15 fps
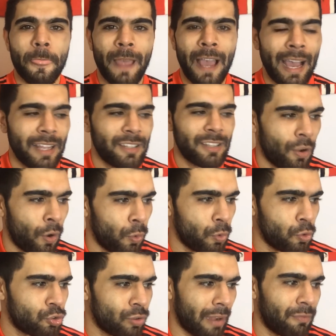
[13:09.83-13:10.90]
at
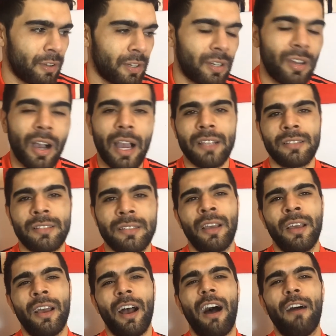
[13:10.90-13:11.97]
Old Trafford. Guys,
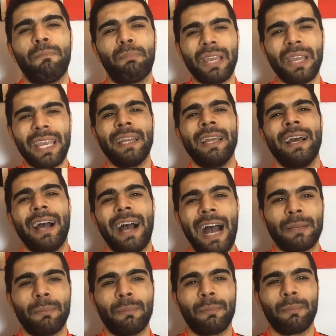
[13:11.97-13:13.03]
I've been
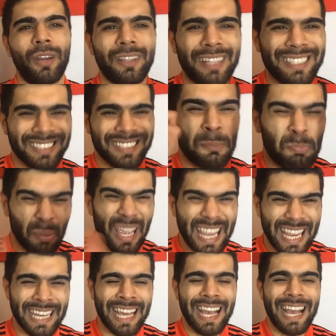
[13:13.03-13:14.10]
Adam McKola. This has
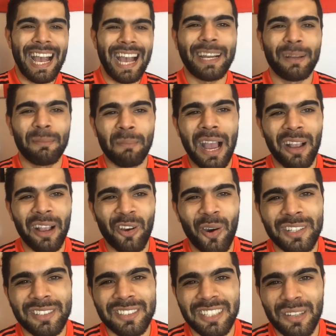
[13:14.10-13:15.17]
been Adam
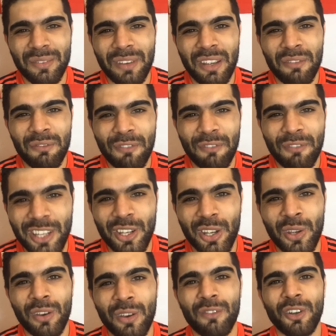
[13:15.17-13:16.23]
McKola TV. Thank
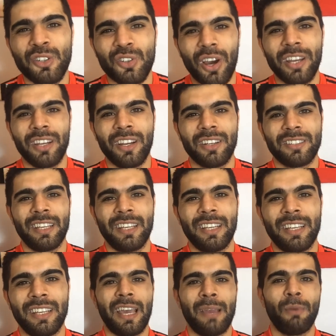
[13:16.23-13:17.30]
you for joining us here
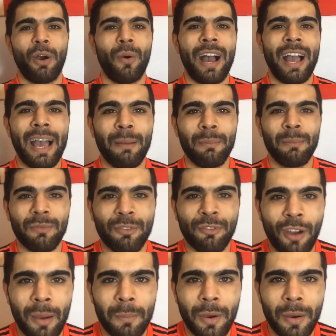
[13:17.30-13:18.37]
today, Mo. I am
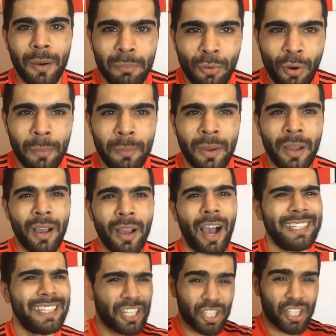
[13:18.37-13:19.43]
from Brum. I
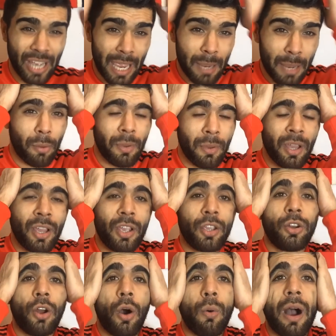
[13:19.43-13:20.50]
need a shape up.
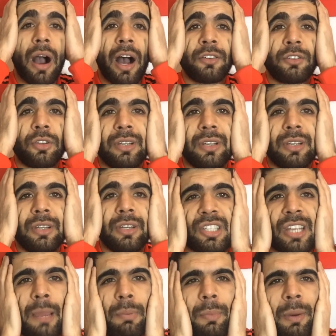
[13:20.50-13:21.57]
You know what? I do need a
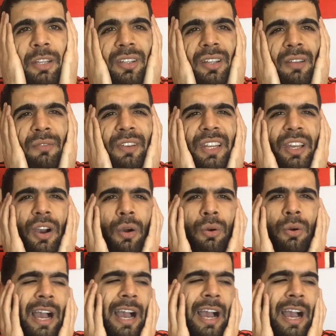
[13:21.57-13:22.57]
shape up. I done the video